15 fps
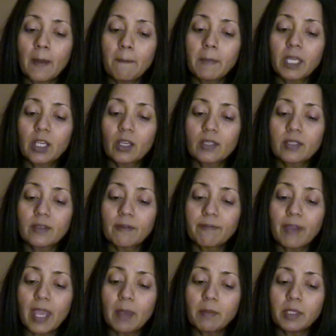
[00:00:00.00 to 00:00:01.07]
Because the
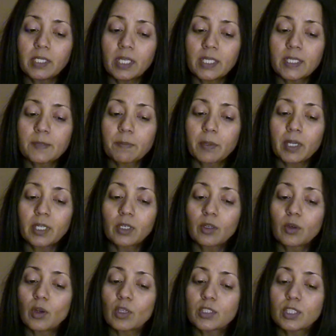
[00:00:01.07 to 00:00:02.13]
famine had spread
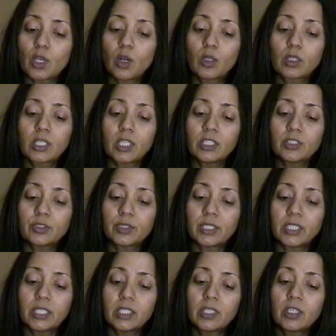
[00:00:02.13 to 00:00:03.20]
across the whole country,